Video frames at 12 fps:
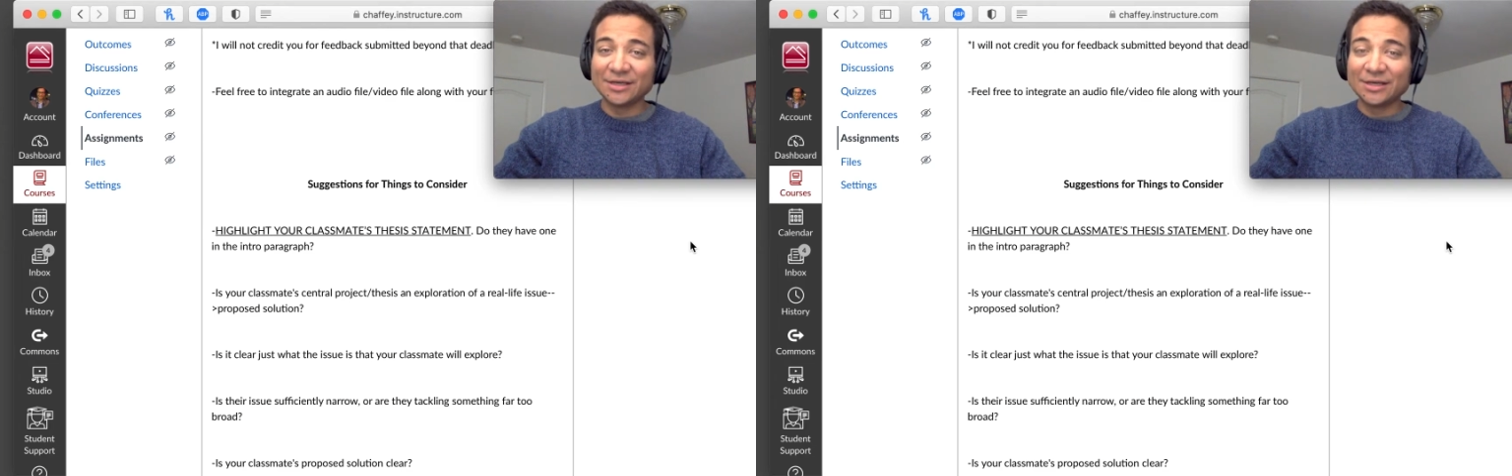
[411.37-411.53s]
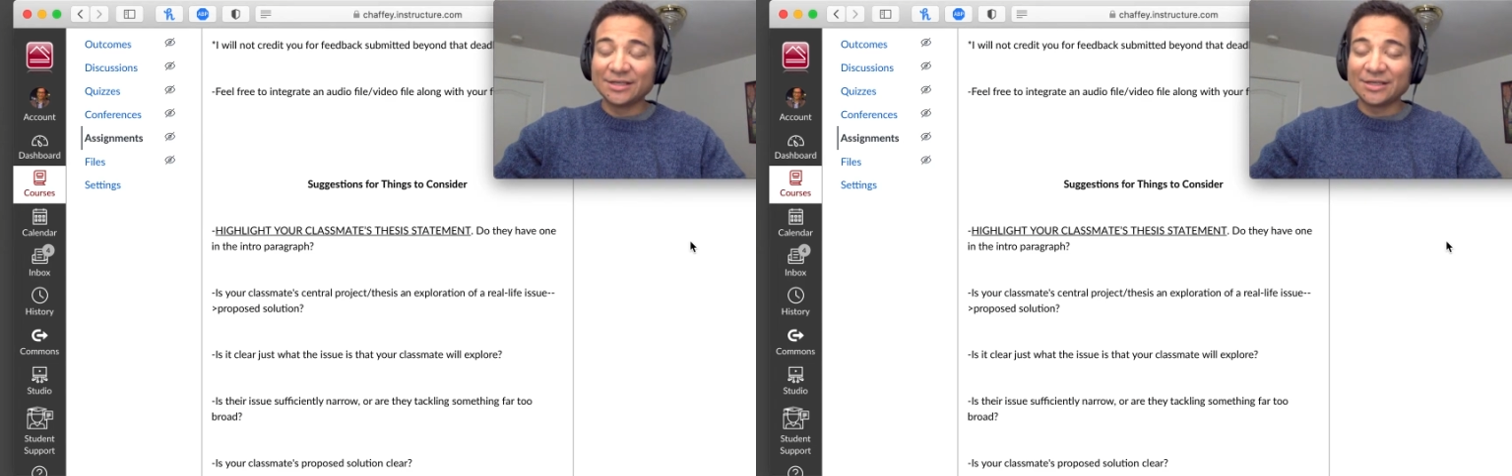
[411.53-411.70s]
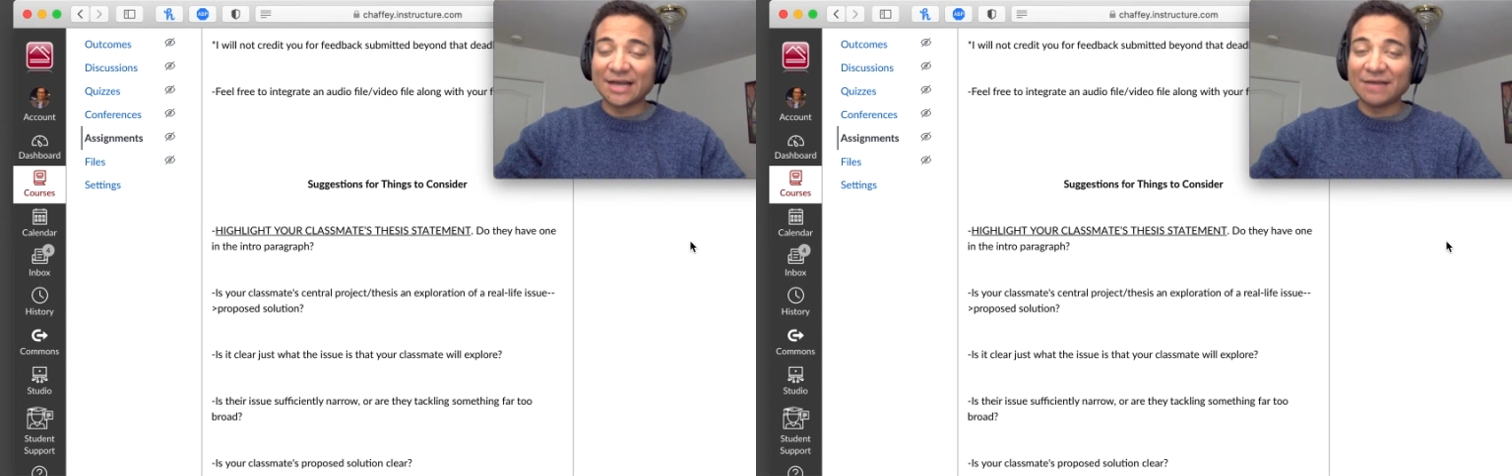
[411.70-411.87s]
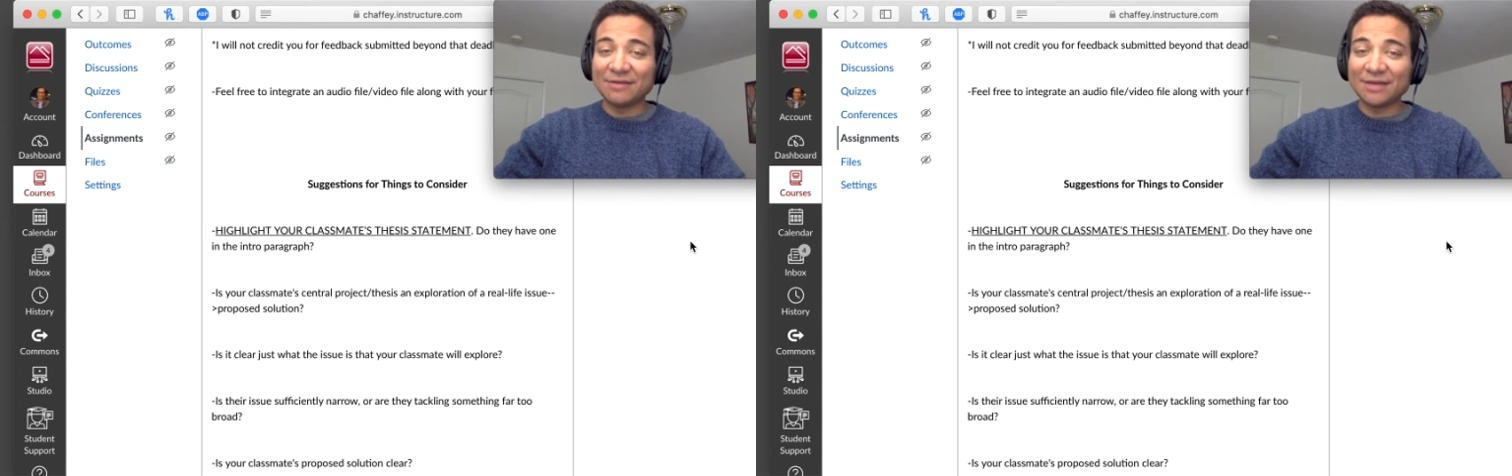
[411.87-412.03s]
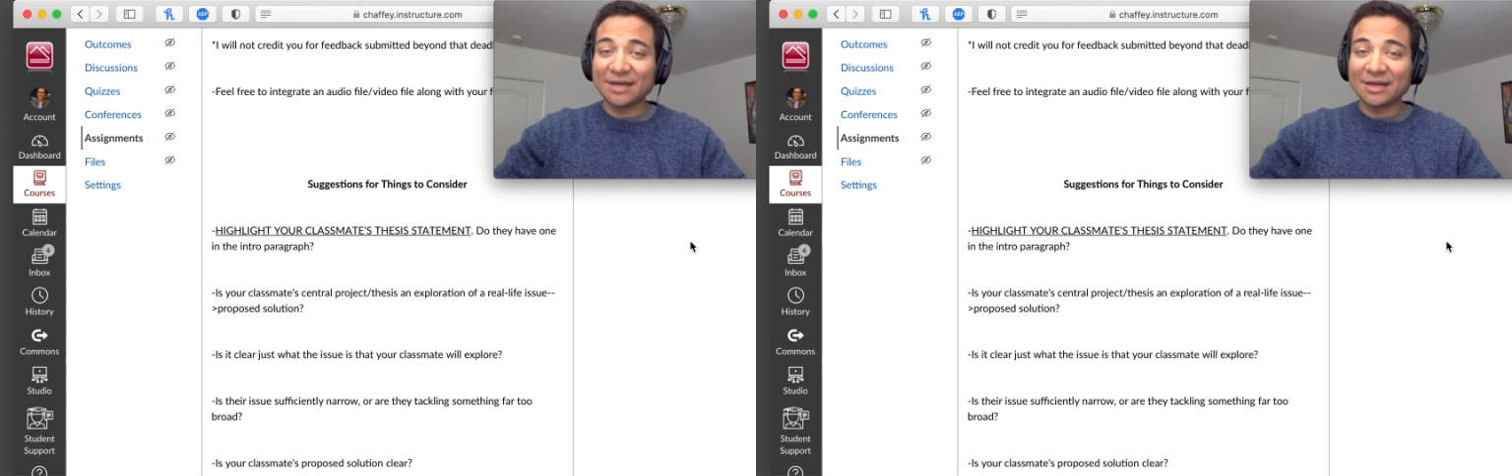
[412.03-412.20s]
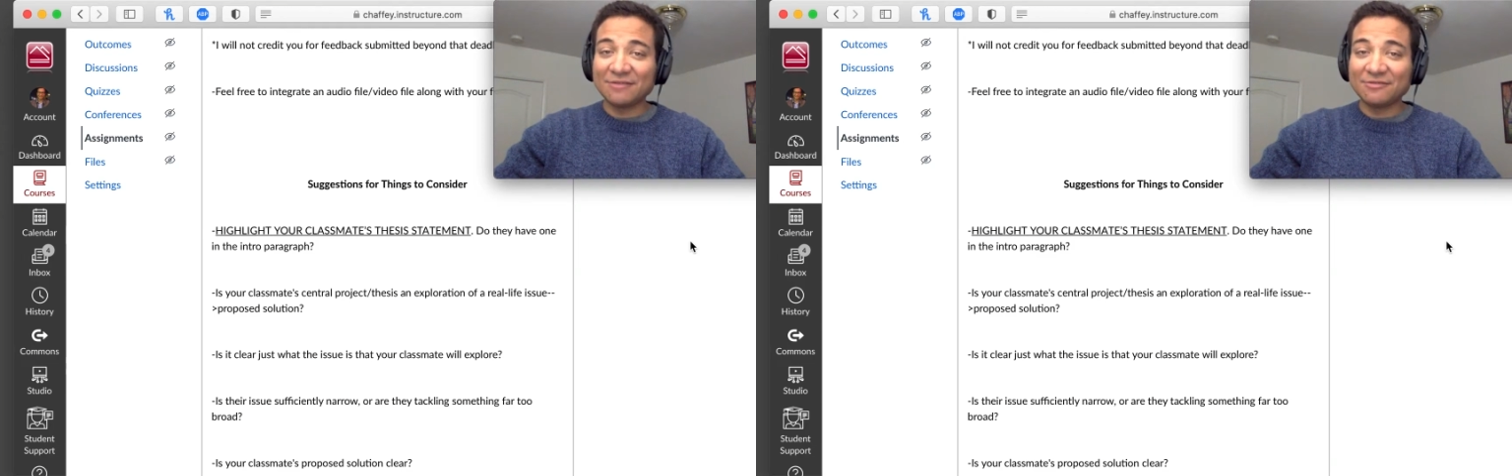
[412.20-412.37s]

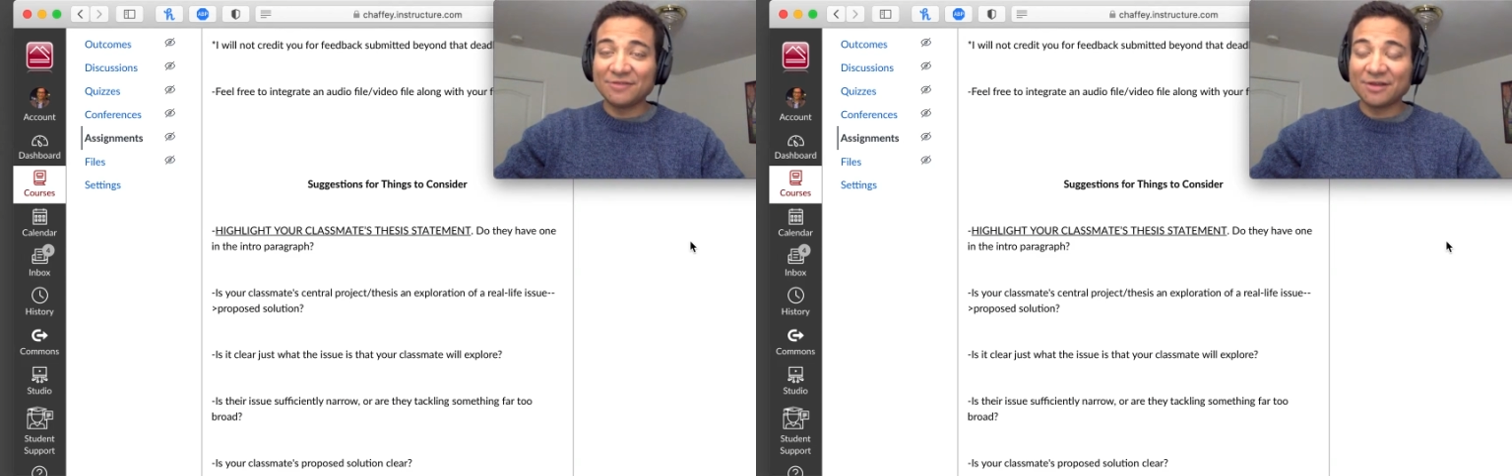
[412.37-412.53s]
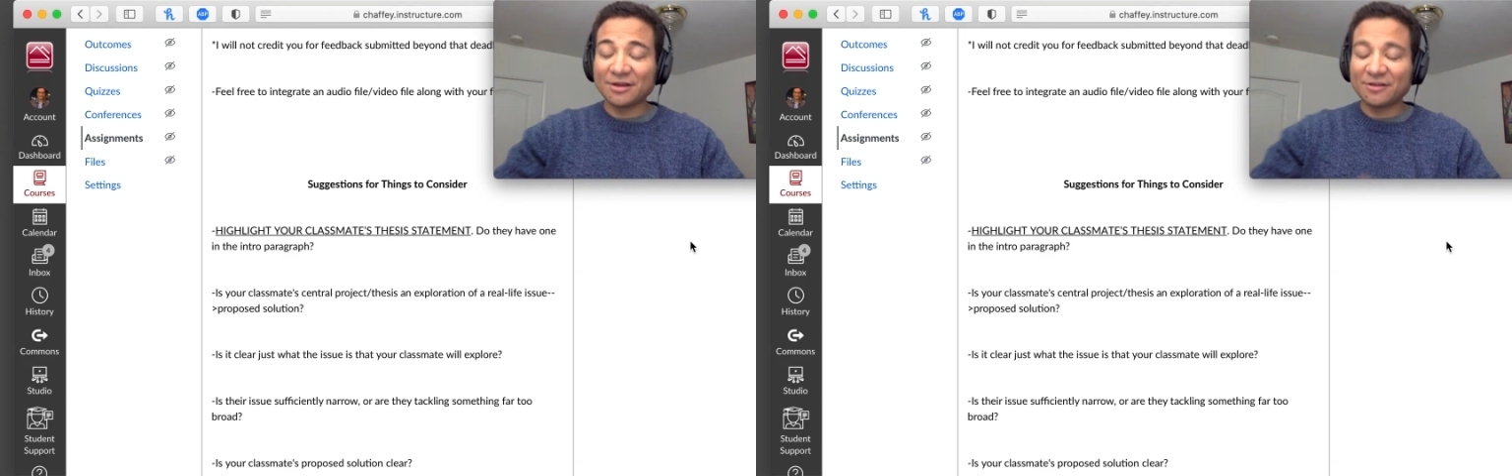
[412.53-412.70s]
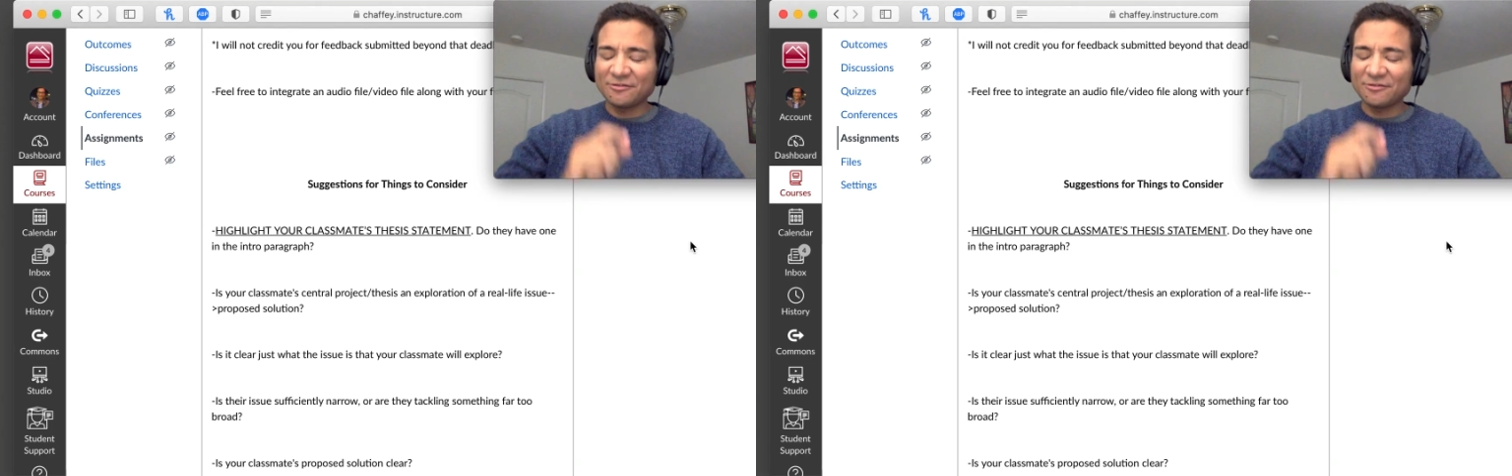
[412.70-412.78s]
having a very